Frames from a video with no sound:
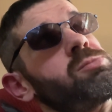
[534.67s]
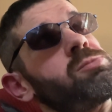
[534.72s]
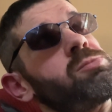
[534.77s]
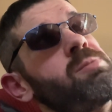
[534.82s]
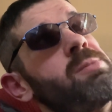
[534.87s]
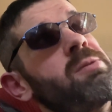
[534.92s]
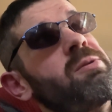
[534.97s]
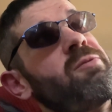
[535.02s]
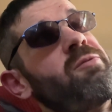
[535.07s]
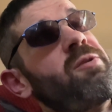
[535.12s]

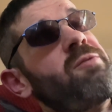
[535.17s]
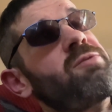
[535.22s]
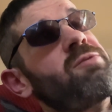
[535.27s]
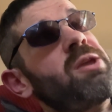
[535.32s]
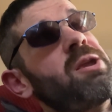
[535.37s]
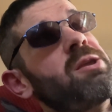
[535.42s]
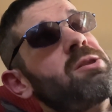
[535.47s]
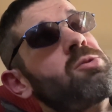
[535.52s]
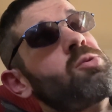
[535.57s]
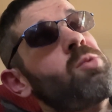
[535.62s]
maybe
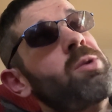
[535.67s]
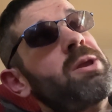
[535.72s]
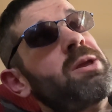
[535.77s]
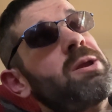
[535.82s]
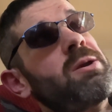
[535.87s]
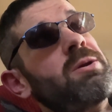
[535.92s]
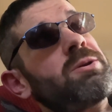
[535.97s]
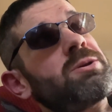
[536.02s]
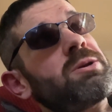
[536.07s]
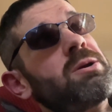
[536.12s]
15, 20
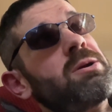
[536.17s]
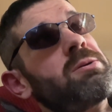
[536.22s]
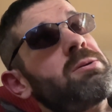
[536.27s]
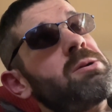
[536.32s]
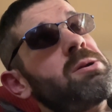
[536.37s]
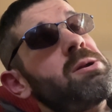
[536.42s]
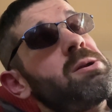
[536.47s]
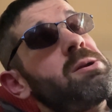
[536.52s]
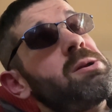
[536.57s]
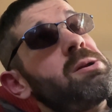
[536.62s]
years ago,
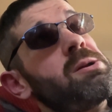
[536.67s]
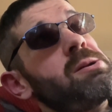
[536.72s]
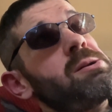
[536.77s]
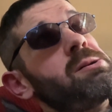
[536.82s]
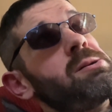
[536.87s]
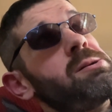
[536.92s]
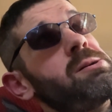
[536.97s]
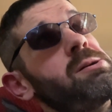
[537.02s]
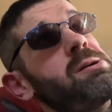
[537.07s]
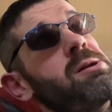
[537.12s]

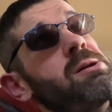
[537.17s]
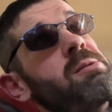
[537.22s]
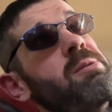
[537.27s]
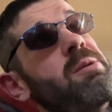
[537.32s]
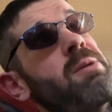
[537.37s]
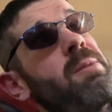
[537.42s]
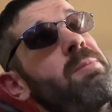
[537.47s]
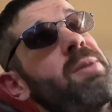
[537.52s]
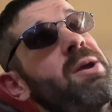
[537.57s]
my